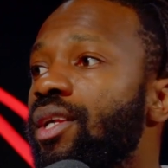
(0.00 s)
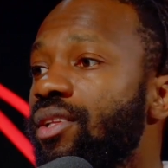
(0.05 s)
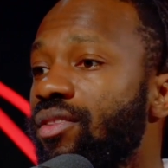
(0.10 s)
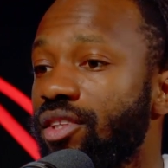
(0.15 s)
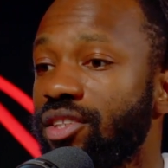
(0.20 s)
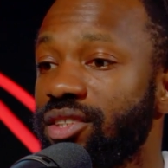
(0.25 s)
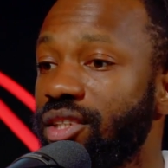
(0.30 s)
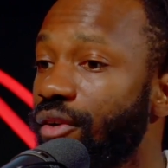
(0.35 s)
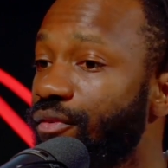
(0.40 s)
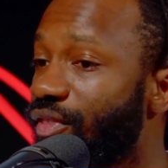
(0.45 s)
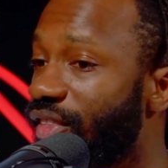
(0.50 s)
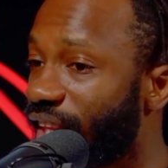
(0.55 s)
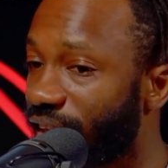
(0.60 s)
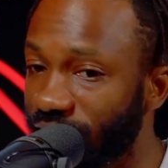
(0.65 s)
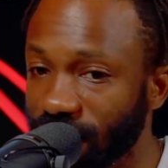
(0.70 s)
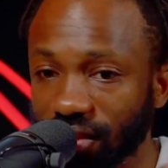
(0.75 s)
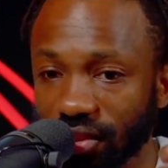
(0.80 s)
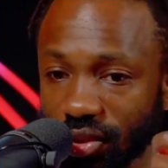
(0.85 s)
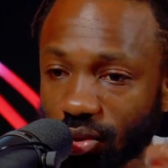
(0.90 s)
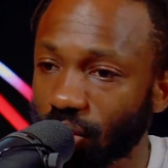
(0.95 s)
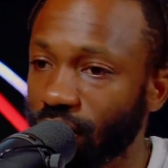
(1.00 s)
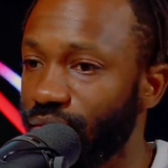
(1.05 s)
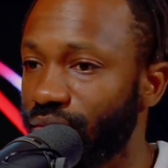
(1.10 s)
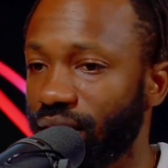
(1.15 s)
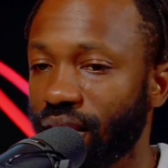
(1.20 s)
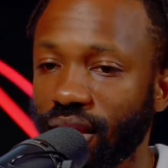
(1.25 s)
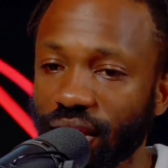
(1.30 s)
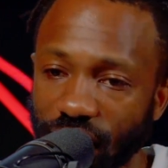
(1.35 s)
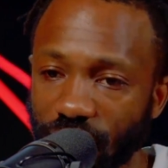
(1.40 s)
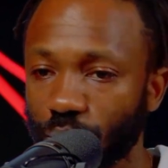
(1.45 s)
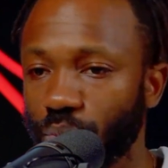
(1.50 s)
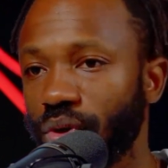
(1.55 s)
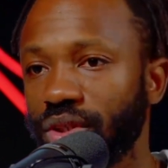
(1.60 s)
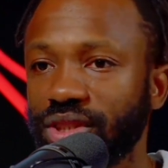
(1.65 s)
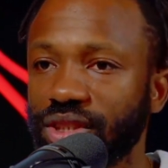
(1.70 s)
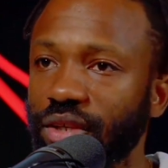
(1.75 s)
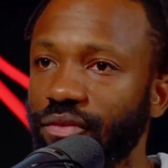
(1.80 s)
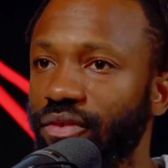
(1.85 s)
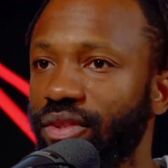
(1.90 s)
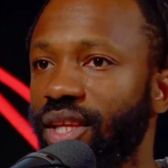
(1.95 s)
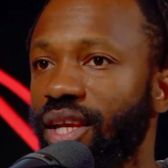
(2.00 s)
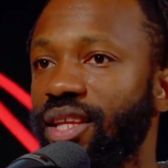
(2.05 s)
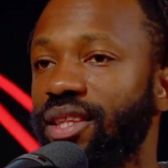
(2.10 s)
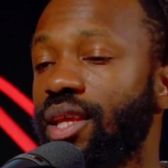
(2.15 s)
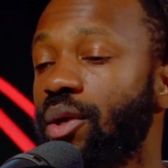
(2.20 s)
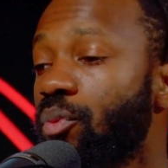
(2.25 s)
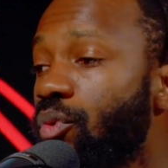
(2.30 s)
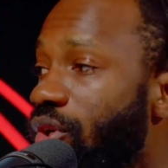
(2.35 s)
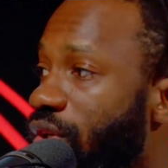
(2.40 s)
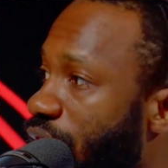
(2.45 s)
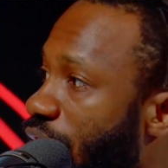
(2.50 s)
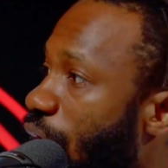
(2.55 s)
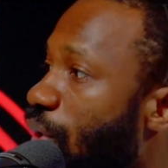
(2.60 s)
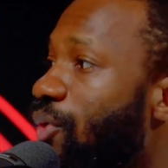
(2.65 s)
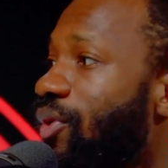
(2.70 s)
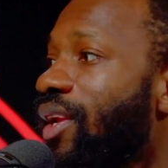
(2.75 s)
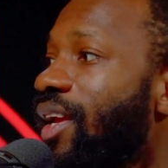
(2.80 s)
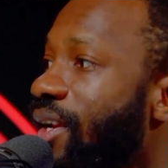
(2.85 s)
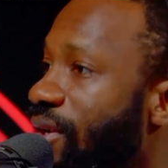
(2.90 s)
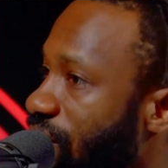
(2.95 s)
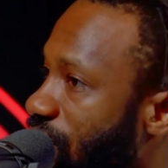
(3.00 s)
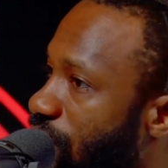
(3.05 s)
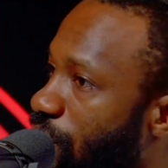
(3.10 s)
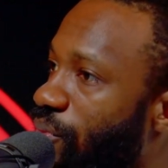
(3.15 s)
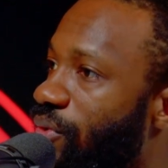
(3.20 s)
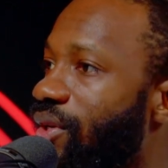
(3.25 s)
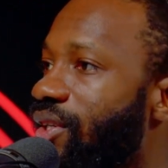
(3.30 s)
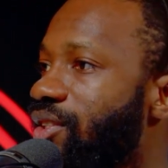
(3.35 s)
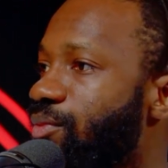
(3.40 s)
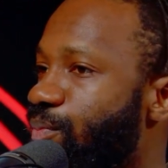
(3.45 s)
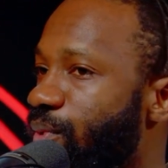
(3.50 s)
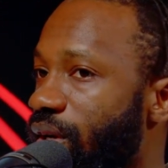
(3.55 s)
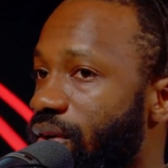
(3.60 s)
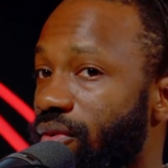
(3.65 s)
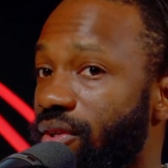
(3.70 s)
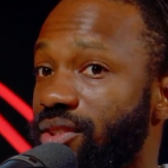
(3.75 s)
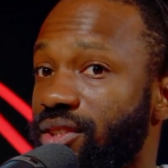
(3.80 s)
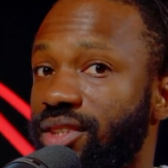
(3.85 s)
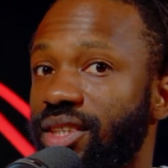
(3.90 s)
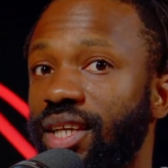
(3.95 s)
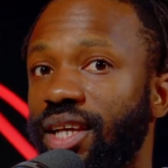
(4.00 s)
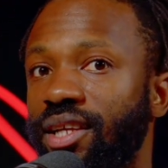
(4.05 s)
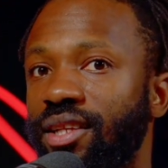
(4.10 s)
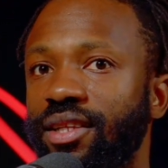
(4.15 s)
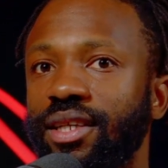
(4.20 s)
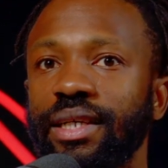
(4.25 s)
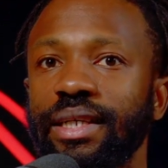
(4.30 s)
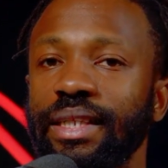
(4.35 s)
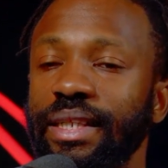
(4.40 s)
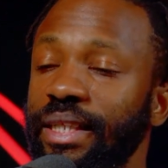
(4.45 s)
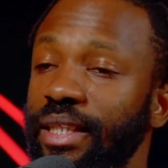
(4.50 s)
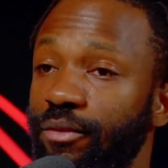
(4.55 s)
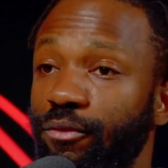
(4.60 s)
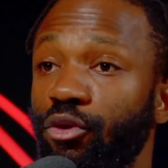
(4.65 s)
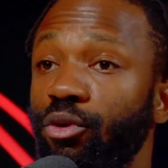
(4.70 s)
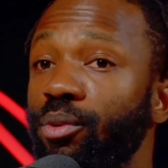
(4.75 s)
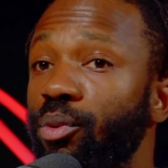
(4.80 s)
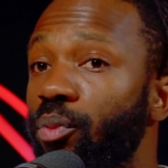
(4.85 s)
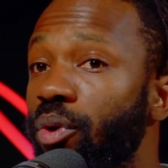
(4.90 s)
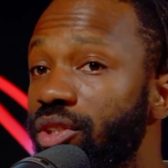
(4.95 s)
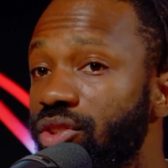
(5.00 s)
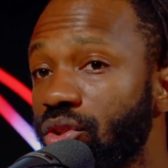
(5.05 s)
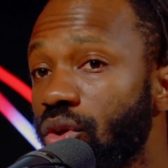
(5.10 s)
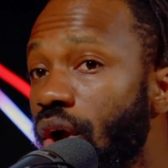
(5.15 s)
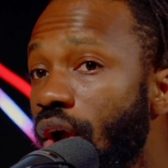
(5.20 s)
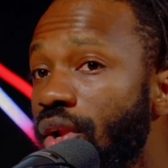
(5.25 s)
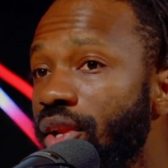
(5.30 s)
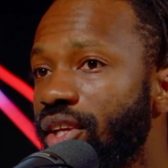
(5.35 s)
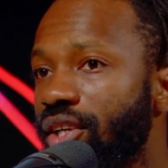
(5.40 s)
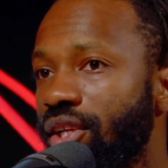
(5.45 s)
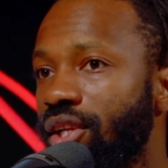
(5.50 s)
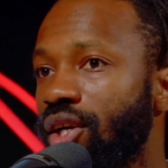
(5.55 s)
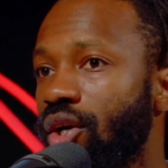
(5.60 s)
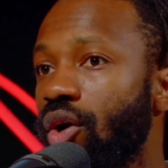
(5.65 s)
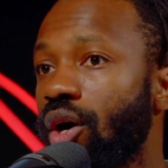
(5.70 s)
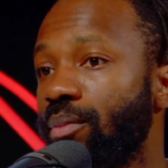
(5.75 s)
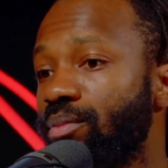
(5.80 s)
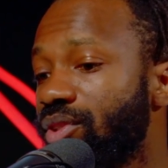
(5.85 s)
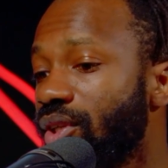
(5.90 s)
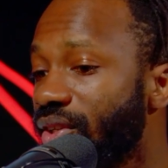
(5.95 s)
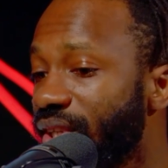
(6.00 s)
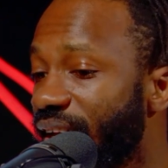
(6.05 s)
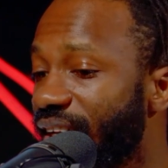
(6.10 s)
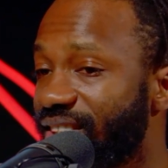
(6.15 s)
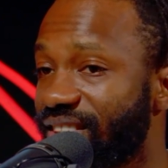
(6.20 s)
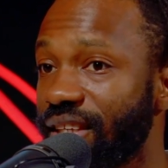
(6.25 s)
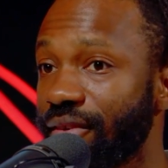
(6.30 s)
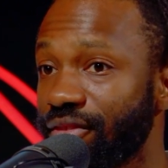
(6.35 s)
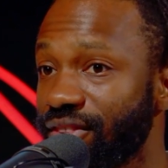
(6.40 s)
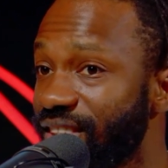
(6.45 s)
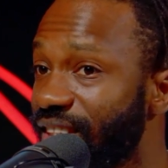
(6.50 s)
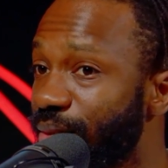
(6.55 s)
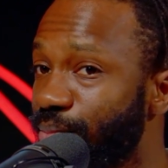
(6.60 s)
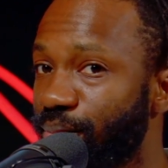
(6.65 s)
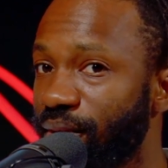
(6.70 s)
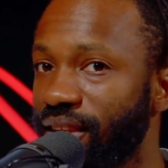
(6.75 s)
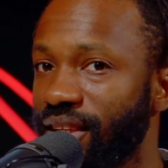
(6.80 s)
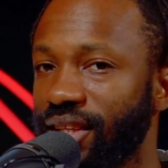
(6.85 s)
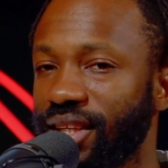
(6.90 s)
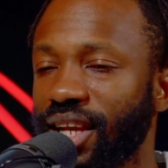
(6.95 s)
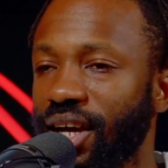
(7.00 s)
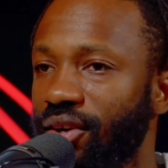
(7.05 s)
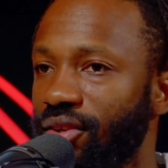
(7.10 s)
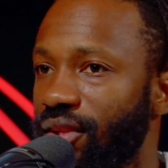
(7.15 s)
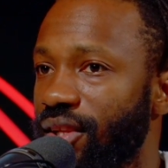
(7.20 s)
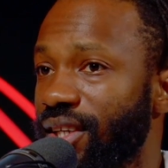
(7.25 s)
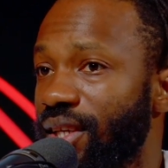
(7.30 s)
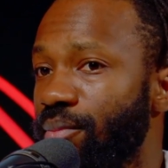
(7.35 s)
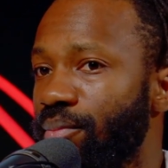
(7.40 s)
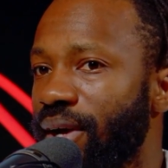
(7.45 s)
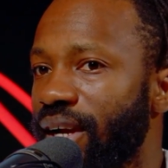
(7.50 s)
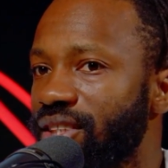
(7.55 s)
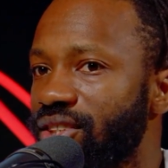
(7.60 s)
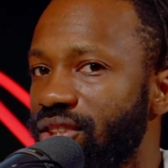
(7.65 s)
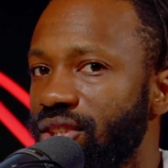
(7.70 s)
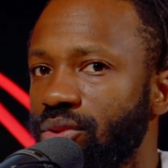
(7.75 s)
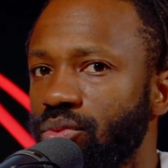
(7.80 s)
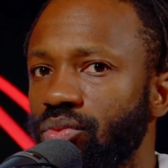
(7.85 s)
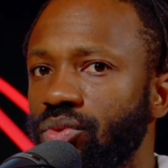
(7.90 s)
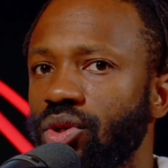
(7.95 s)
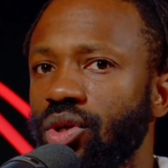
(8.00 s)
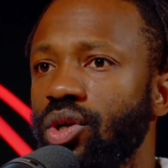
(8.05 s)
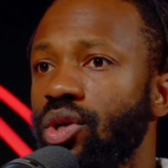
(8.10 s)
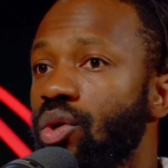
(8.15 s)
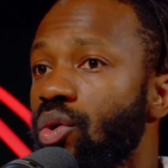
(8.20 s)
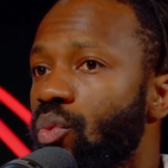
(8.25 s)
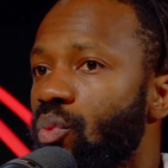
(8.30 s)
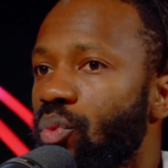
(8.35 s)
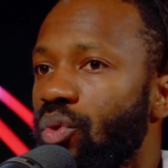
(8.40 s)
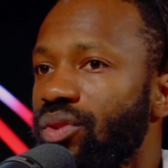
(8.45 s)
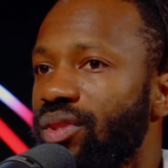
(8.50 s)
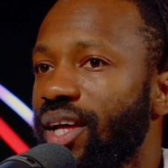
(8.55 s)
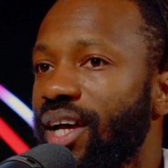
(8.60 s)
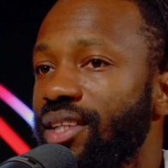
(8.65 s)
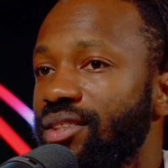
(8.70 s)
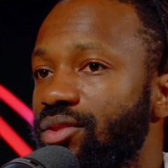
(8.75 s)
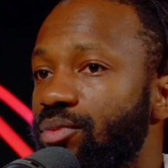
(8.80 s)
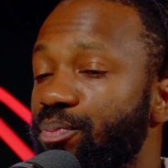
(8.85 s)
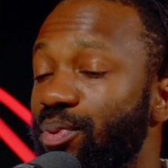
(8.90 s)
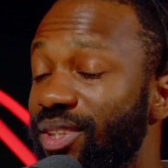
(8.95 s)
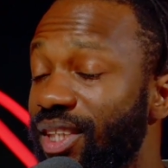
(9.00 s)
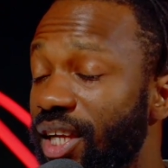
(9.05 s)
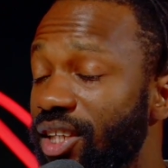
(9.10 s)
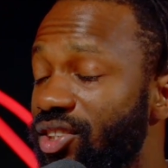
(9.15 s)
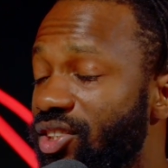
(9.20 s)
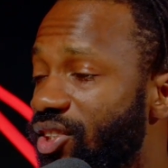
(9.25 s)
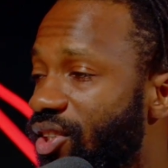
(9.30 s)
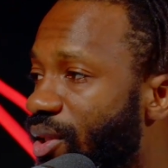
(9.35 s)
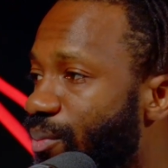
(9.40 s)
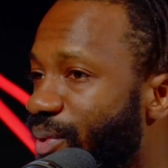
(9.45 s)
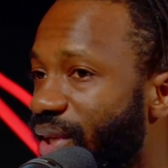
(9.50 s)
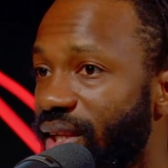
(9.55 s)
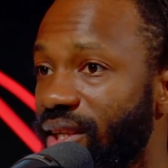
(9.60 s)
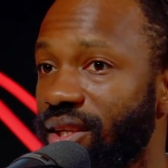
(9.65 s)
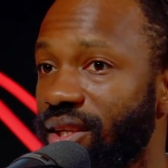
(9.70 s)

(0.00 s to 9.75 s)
the stuff that they listen to every day and they watch every day. They want to go and they want to experience it. And Formula One's only going to go up. So 17 billion now. Imagine what that's potentially going to be.